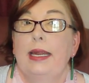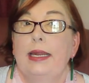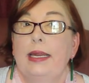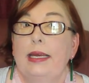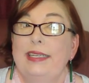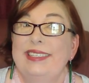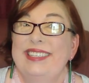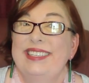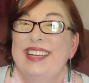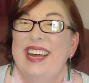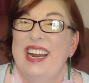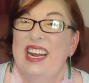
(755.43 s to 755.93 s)
he
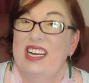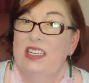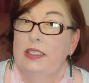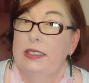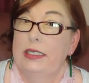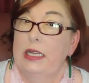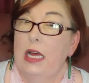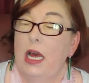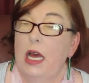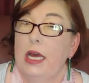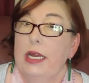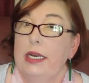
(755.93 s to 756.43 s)
sat
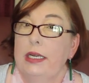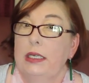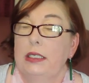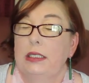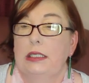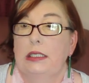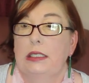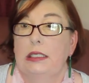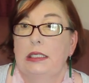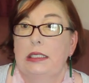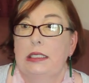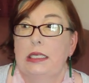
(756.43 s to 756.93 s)
outside
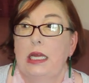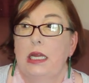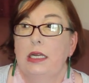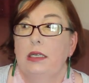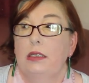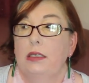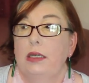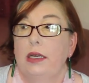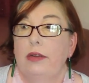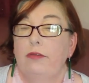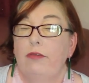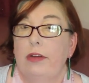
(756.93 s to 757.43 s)
in the sun
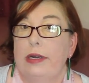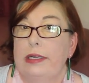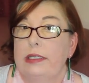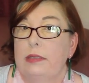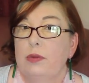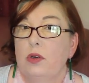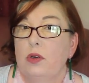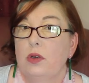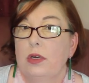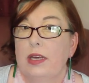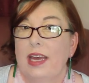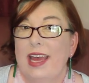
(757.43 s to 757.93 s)
and read his
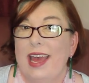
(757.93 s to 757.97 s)
book,